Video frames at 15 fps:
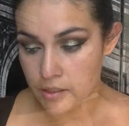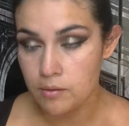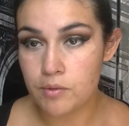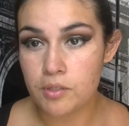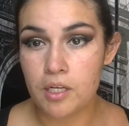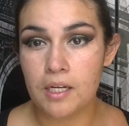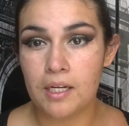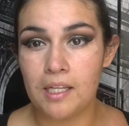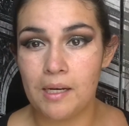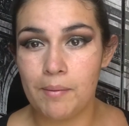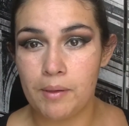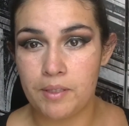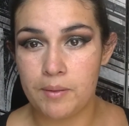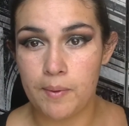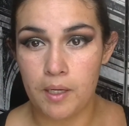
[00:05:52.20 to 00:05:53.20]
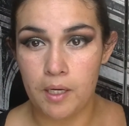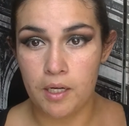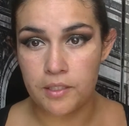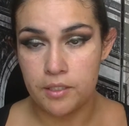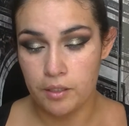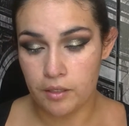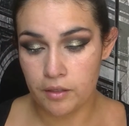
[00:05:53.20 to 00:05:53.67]
so I'm just going to clean up under my
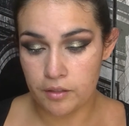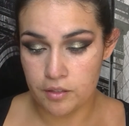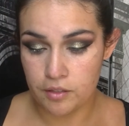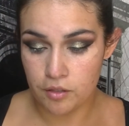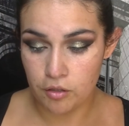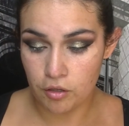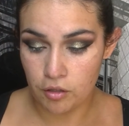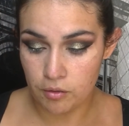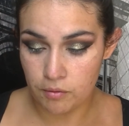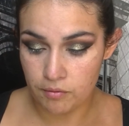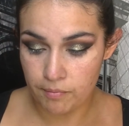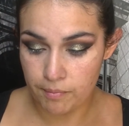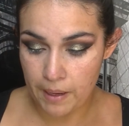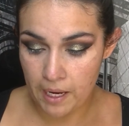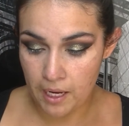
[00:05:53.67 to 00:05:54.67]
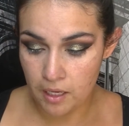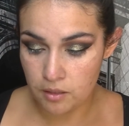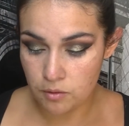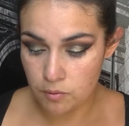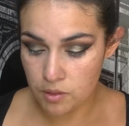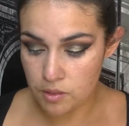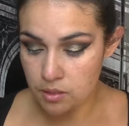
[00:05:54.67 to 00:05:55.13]
eyes. I got this cotton pad
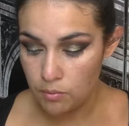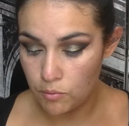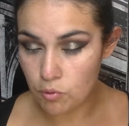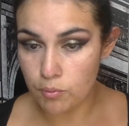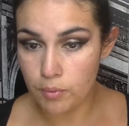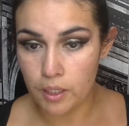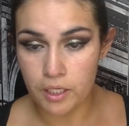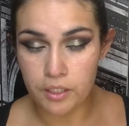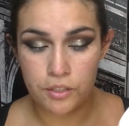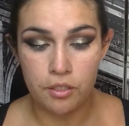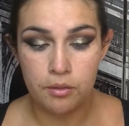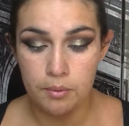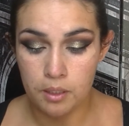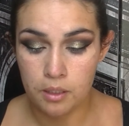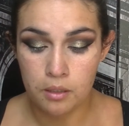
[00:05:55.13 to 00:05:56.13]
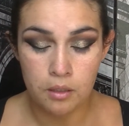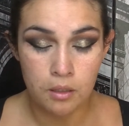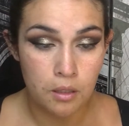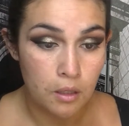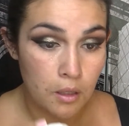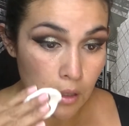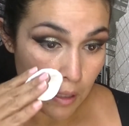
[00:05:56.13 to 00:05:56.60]
with some more Bioderma,
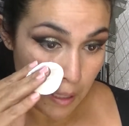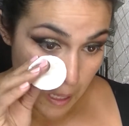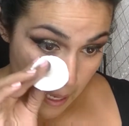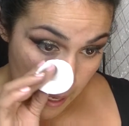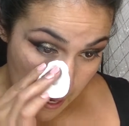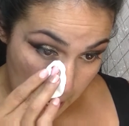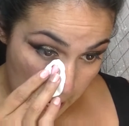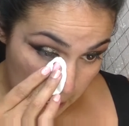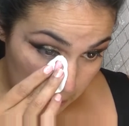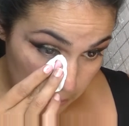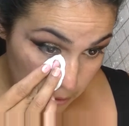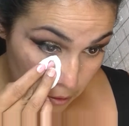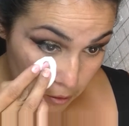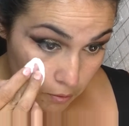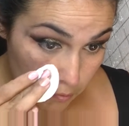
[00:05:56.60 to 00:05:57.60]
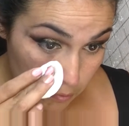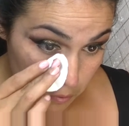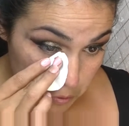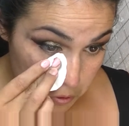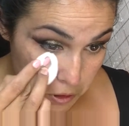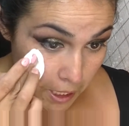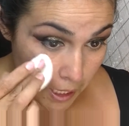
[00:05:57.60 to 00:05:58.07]
and I'm just going to
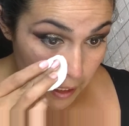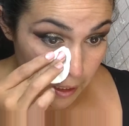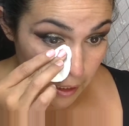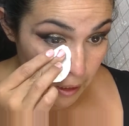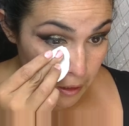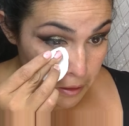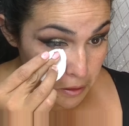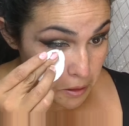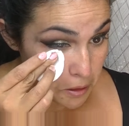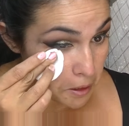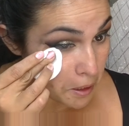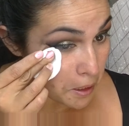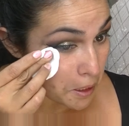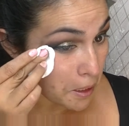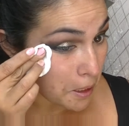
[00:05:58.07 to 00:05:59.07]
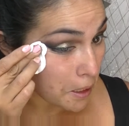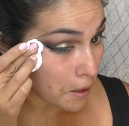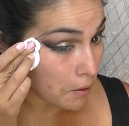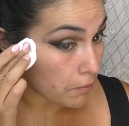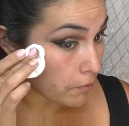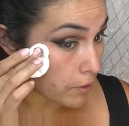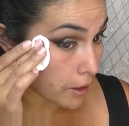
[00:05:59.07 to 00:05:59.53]
take it under there
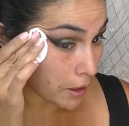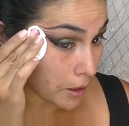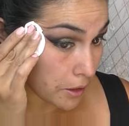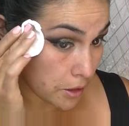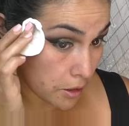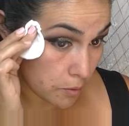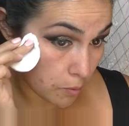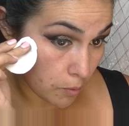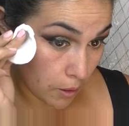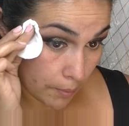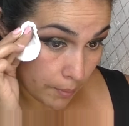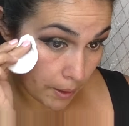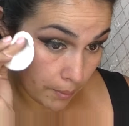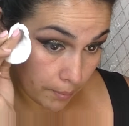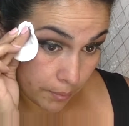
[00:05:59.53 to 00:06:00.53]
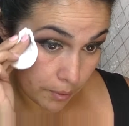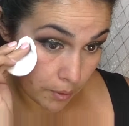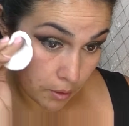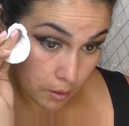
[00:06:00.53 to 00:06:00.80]
and really just wipe up